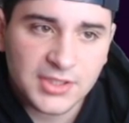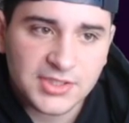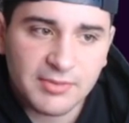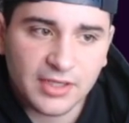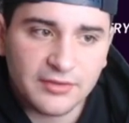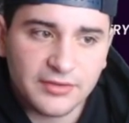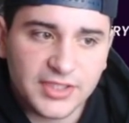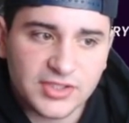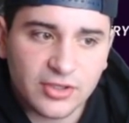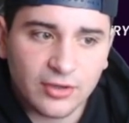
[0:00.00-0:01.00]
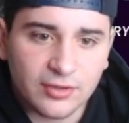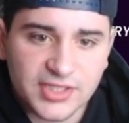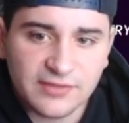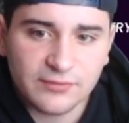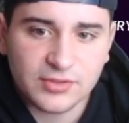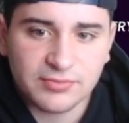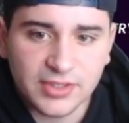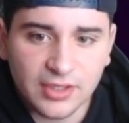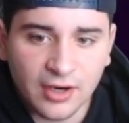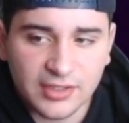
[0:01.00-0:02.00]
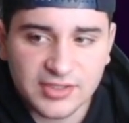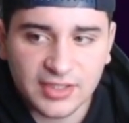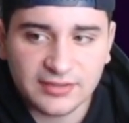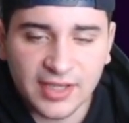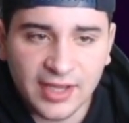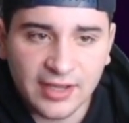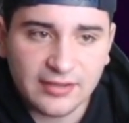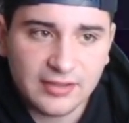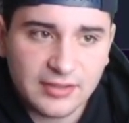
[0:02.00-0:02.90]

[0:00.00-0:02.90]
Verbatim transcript: depending on these cards. 84 speed. All right, it's not that.